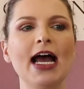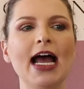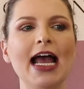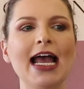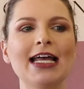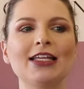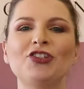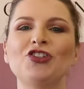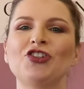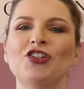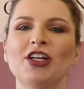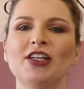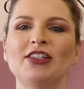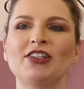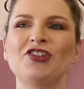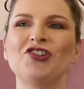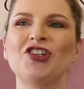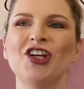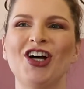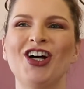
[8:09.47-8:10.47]
It's
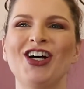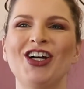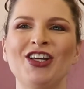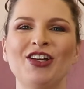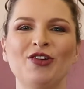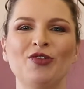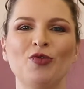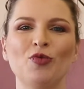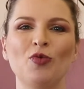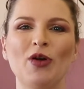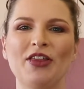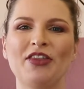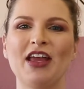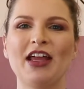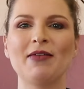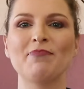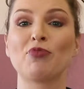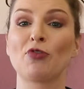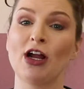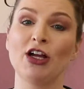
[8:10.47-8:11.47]
just done with
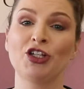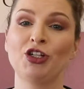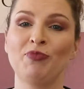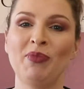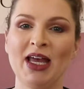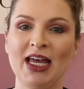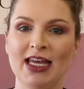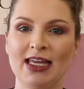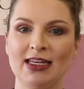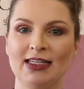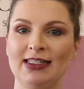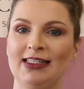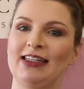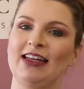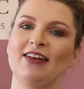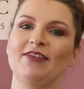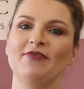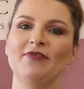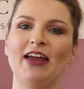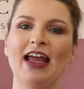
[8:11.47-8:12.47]
a brush pen
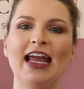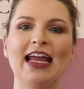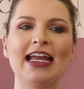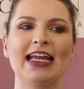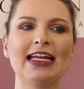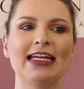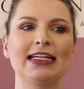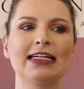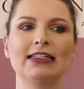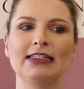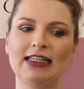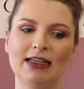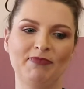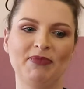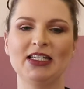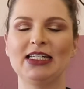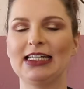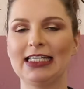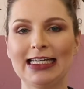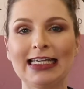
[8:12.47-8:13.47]
instead of a dip
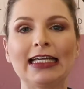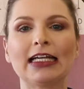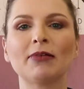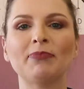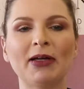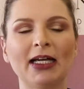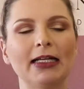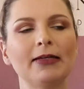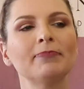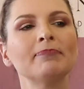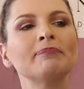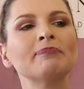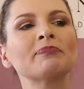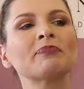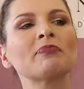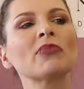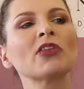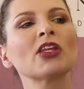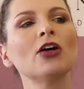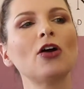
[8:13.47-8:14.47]
into ink pen
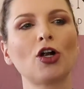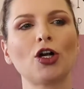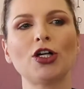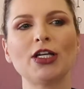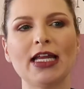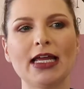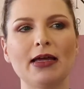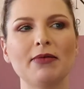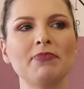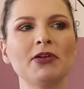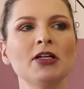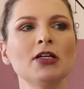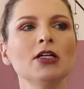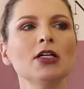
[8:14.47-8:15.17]
or nib.